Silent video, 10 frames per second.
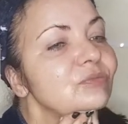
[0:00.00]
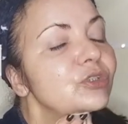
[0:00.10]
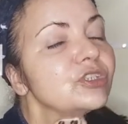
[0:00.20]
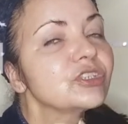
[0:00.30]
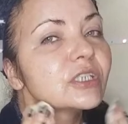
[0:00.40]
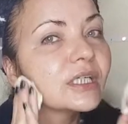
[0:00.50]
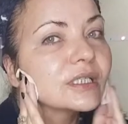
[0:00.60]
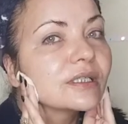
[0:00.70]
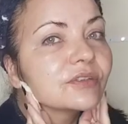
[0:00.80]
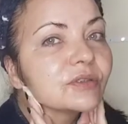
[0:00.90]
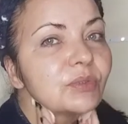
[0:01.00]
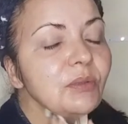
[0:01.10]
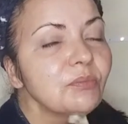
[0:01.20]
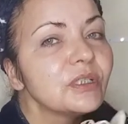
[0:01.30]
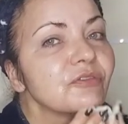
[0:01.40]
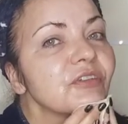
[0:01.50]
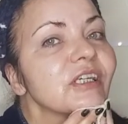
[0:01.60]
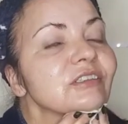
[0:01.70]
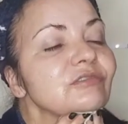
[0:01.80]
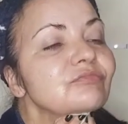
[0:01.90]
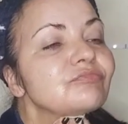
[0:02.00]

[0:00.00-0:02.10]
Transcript: moisture and gives a plumping effect.